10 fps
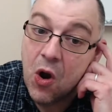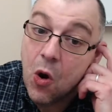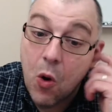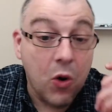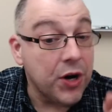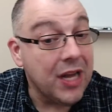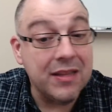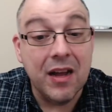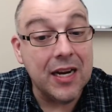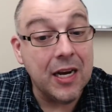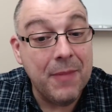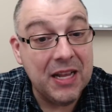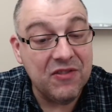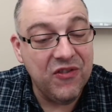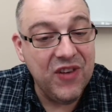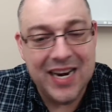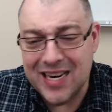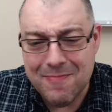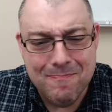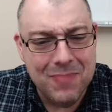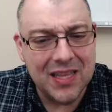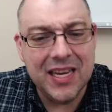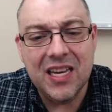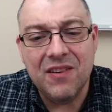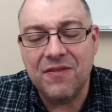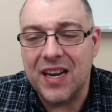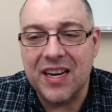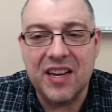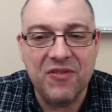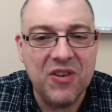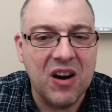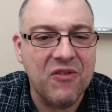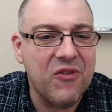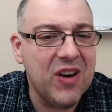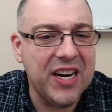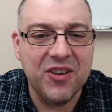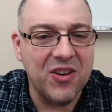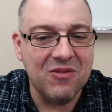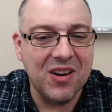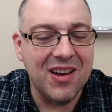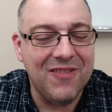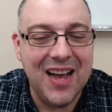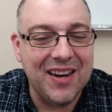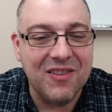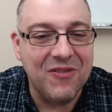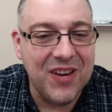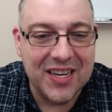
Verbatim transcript: or not talking about faith and belief, and if you are afraid, you don't have enough faith.